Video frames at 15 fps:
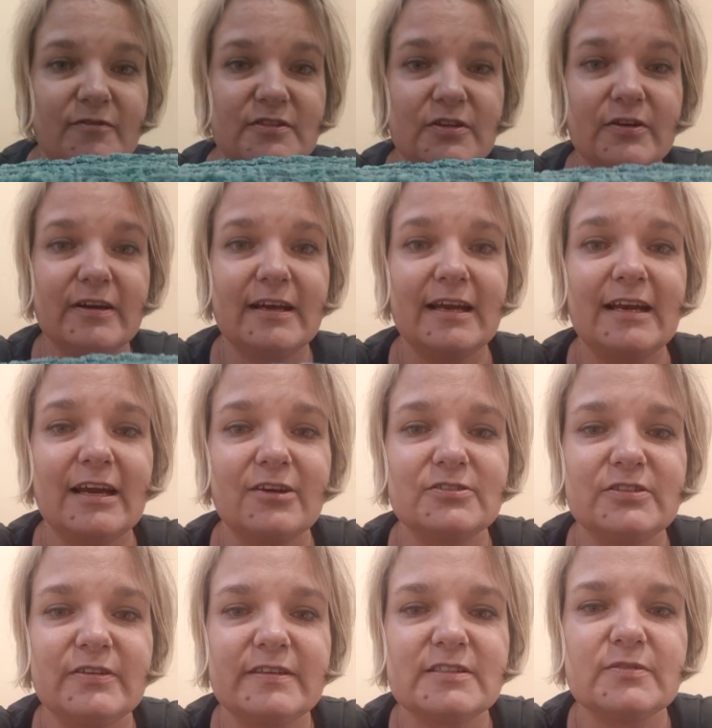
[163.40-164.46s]
Sorry, I'll
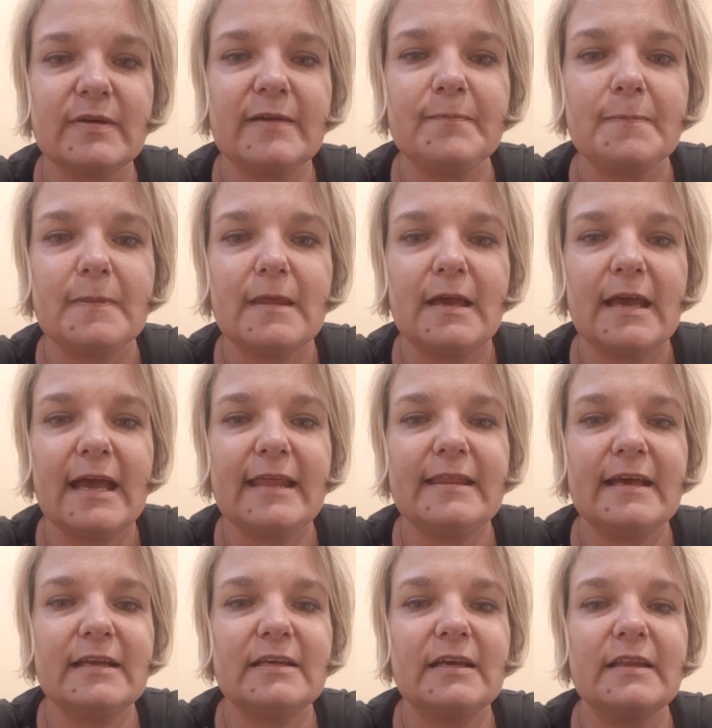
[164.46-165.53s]
do it this way. And
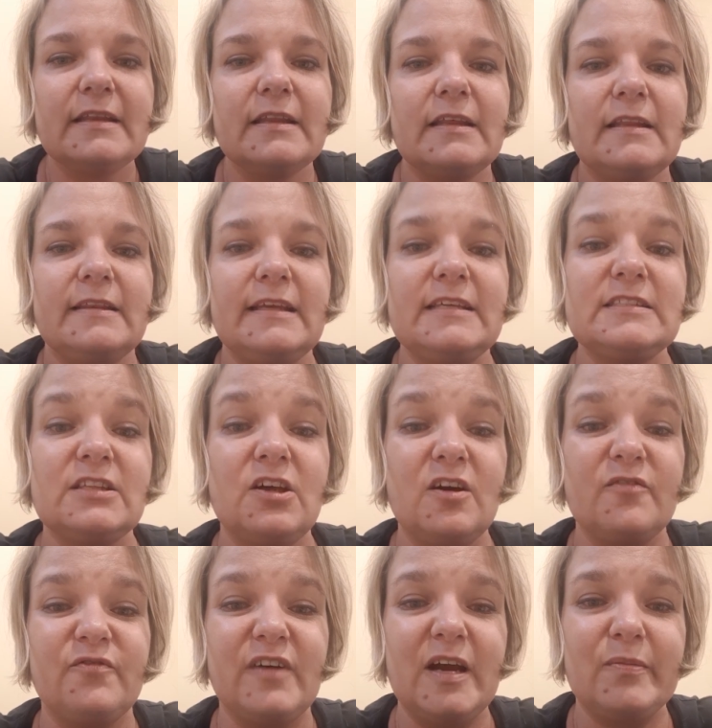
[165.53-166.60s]
then these long
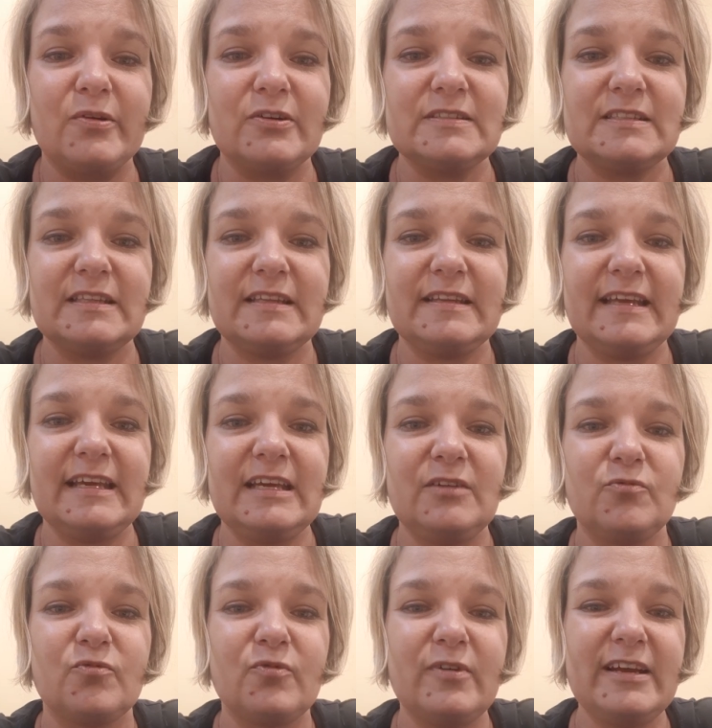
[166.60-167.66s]
fibers, they
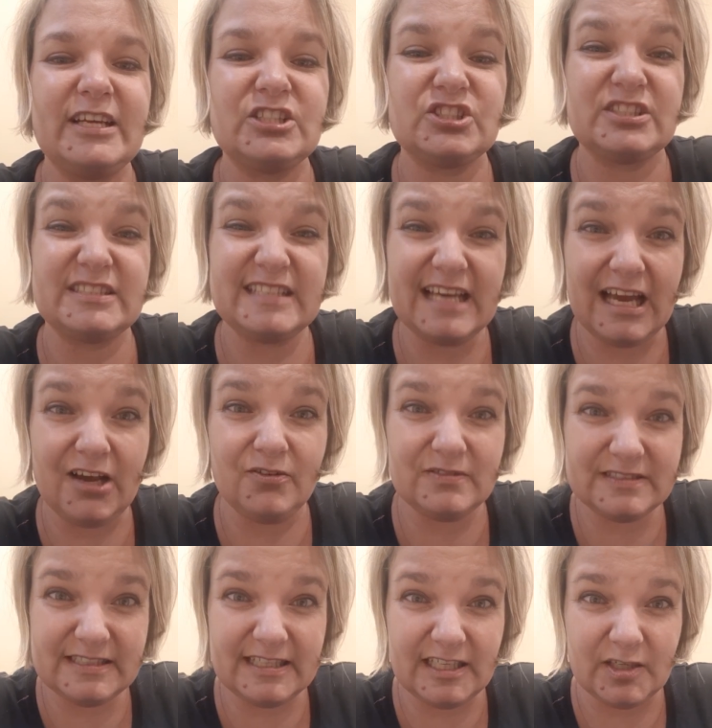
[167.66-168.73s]
reach
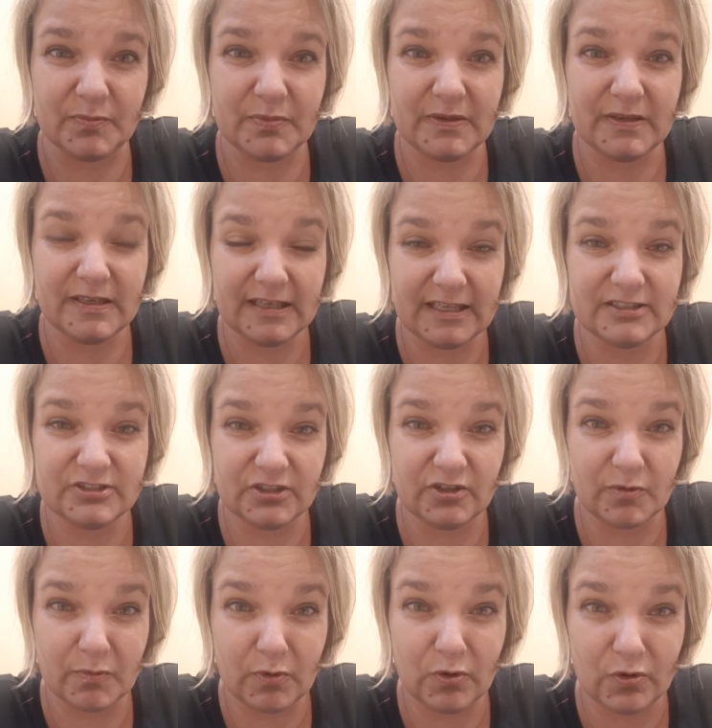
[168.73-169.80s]
down deep into your
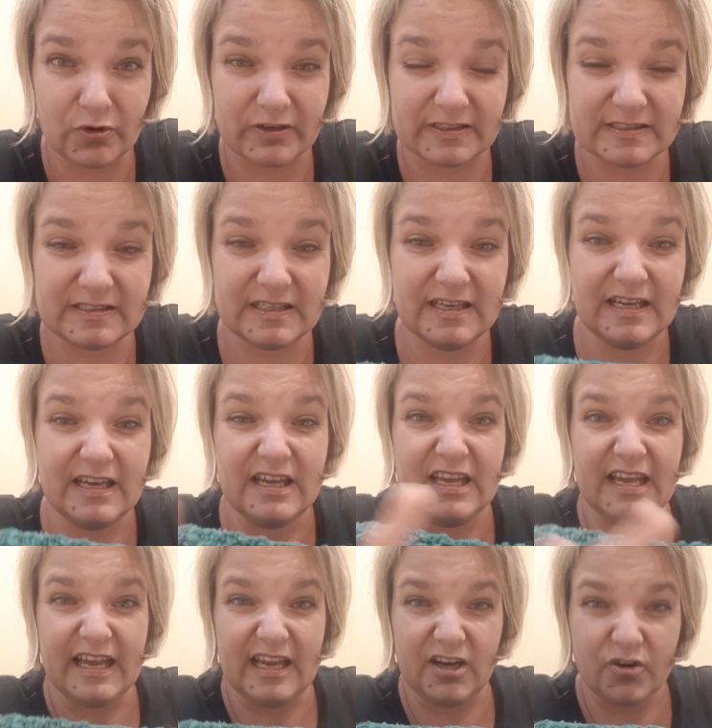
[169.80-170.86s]
pores,
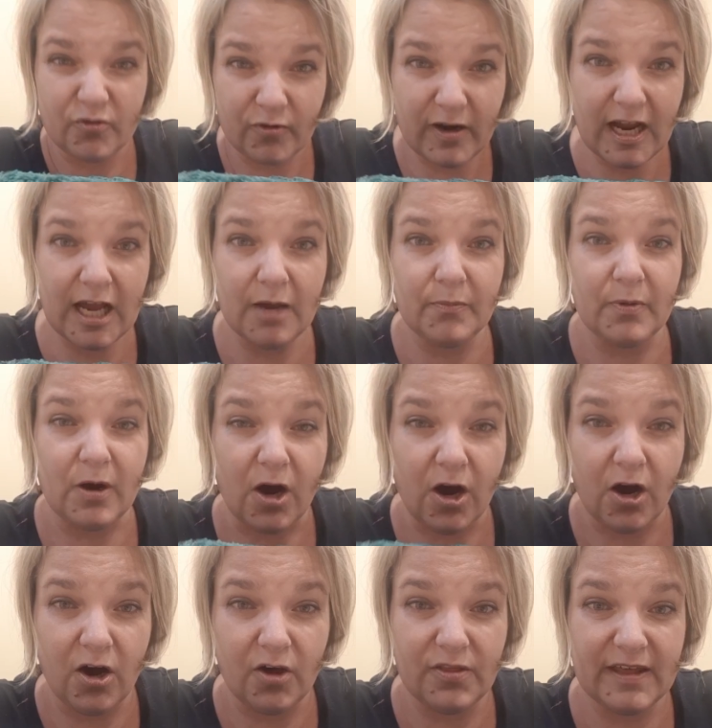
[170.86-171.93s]
grab
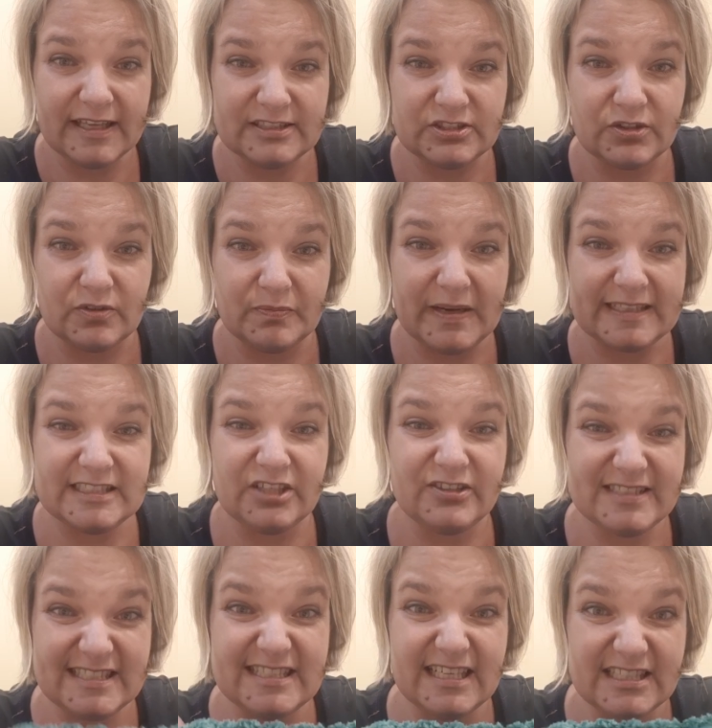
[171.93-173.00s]
all that dirt and bacteria.
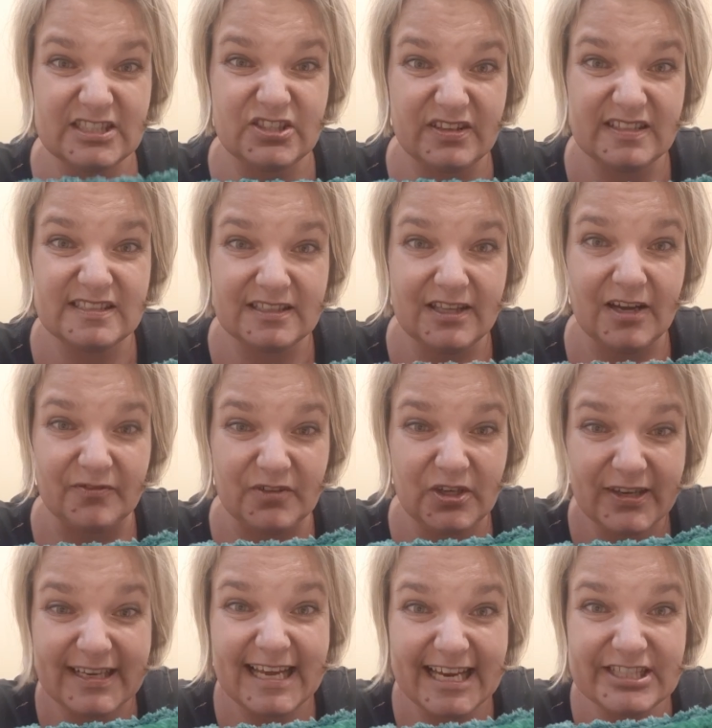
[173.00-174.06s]
It sticks to this glove. You
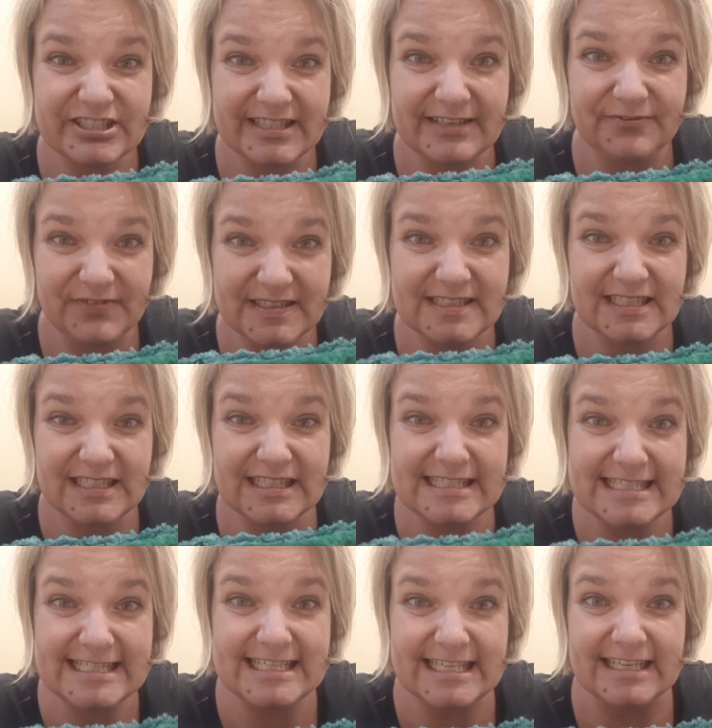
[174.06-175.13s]
can actually physically
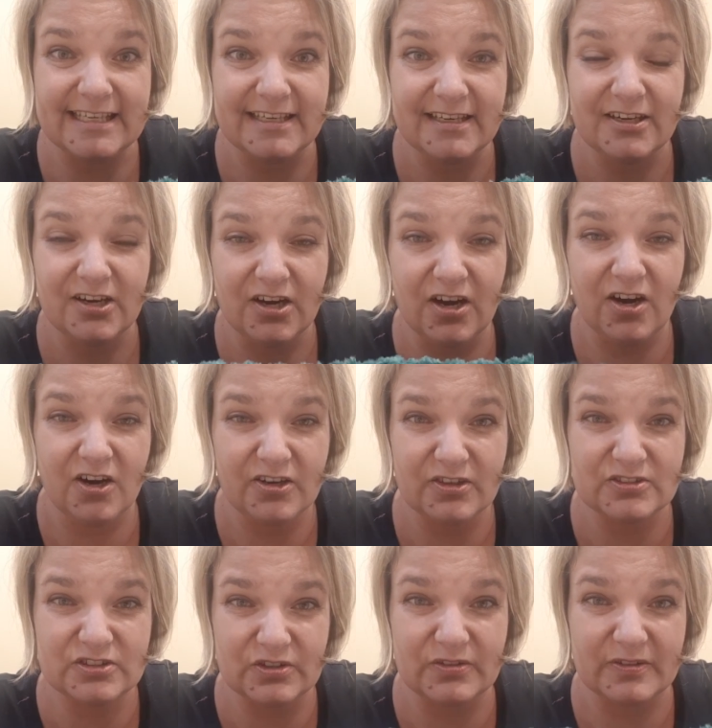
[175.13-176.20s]
see all your
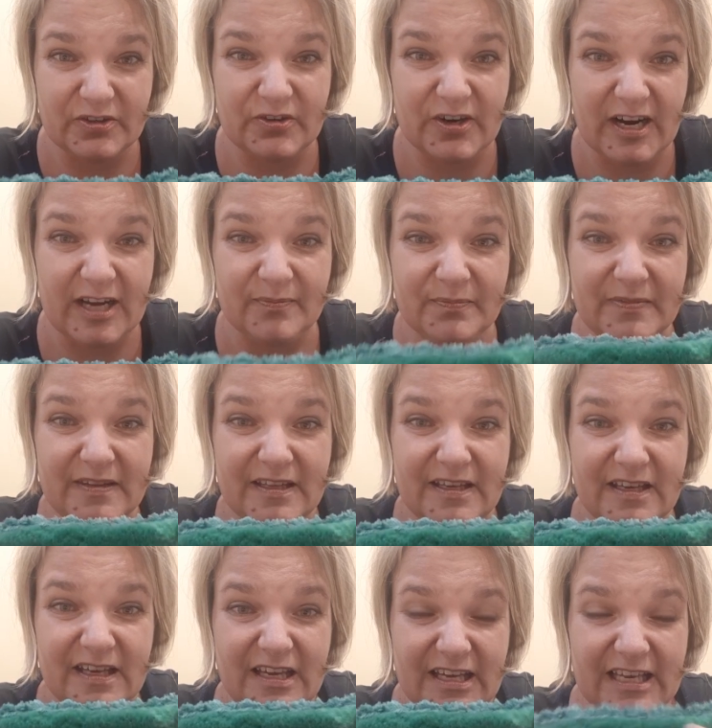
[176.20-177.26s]
dirt and grime
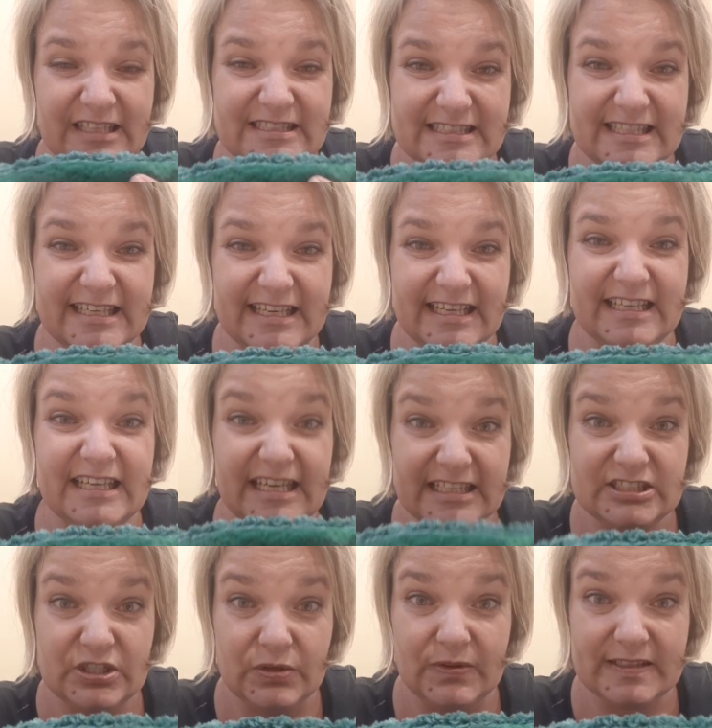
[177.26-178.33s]
sticking
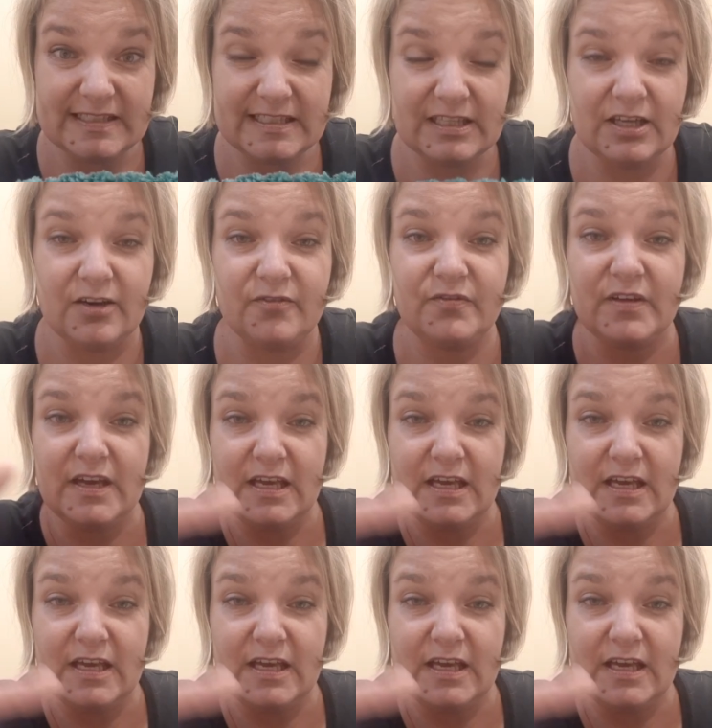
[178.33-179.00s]
to this glove.